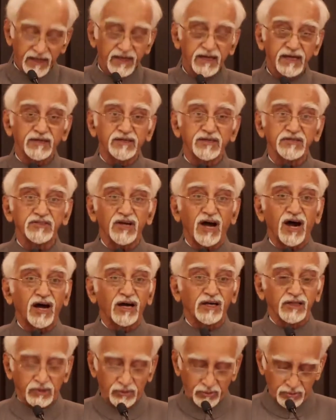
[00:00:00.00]
It is
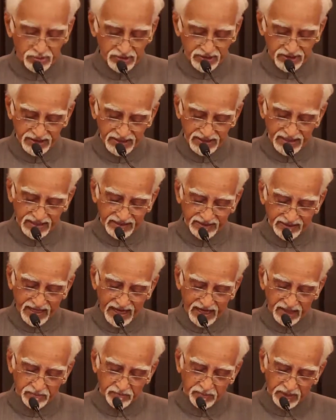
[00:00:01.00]
argued
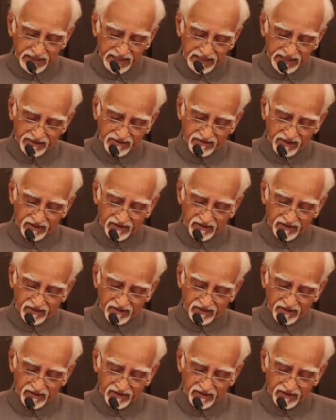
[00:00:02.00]
that beneath